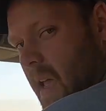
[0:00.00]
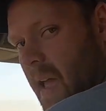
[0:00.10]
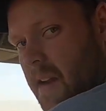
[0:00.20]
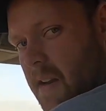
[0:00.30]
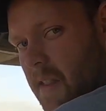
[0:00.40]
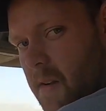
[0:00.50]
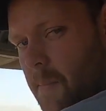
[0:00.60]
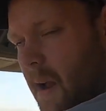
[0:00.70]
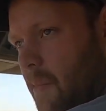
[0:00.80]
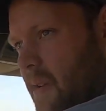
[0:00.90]
And another
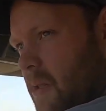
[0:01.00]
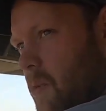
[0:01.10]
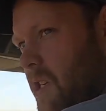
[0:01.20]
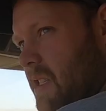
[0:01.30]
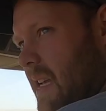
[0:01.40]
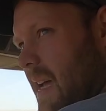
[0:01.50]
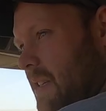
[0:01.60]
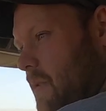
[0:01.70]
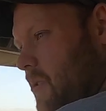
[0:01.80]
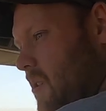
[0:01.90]
problem is we just
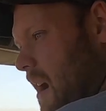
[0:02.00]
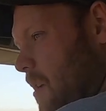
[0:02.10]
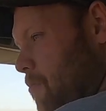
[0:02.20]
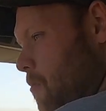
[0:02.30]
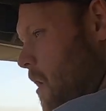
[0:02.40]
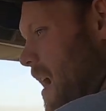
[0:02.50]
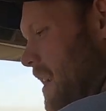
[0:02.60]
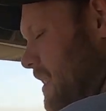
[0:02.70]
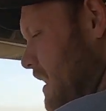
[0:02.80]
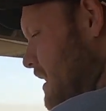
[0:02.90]
got too dry right
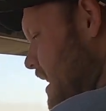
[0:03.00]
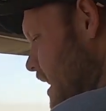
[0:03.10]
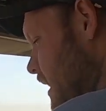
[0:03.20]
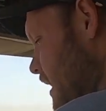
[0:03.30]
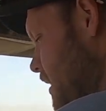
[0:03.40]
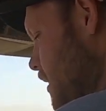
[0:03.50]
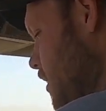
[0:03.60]
at the tail end of the